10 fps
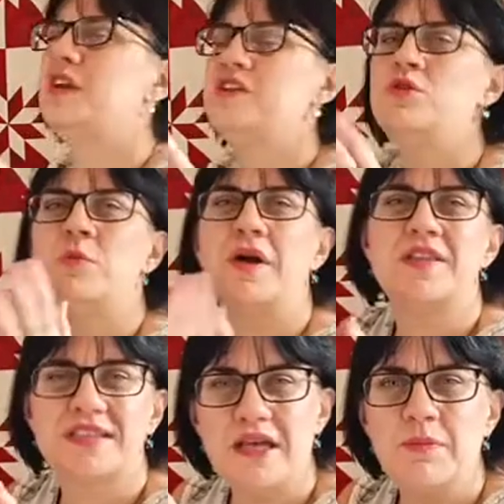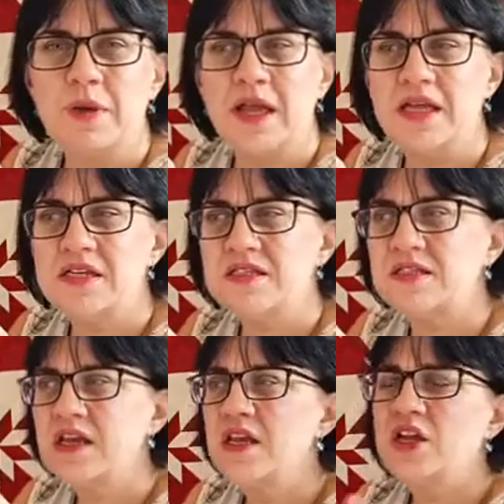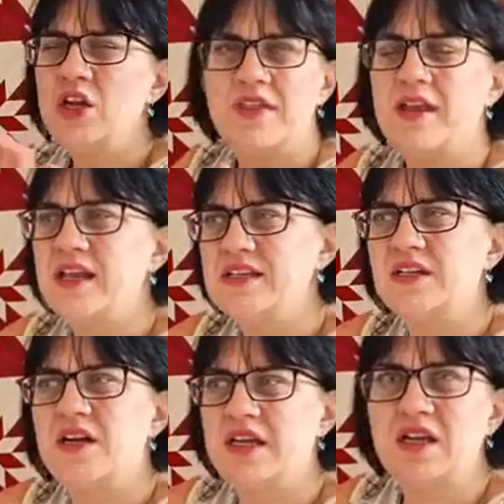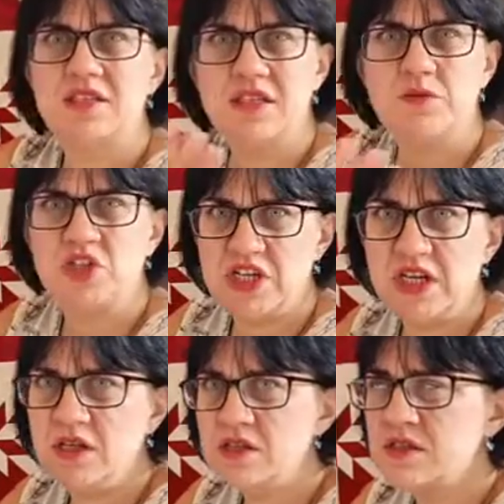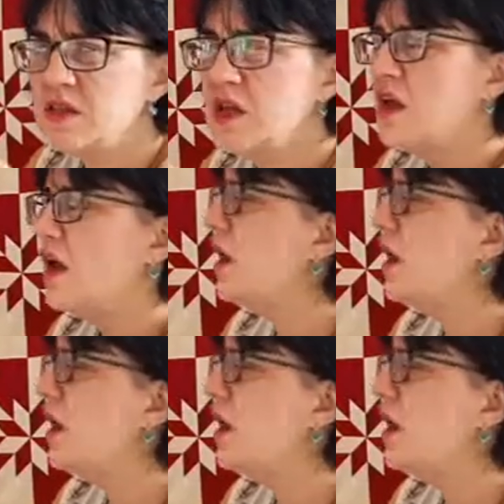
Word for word: got one, and you can buy the templates. You know, they're like die cutting machines.